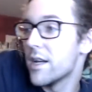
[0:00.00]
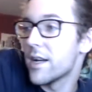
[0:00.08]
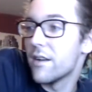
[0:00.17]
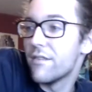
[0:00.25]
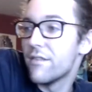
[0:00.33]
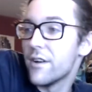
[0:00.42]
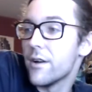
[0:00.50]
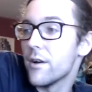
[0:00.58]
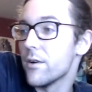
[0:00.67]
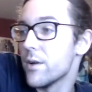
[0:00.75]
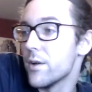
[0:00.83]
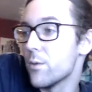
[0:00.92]
I got a very
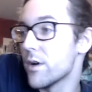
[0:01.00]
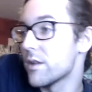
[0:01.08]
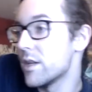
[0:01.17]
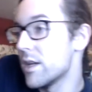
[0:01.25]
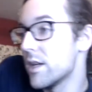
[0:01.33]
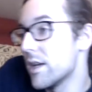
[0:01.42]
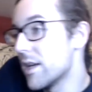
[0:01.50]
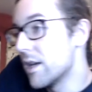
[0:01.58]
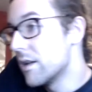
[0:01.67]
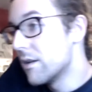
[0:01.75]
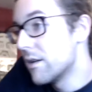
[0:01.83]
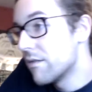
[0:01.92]
early work day
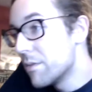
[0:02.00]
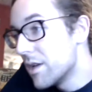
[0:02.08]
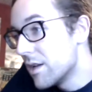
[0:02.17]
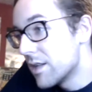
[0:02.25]
ahead of me.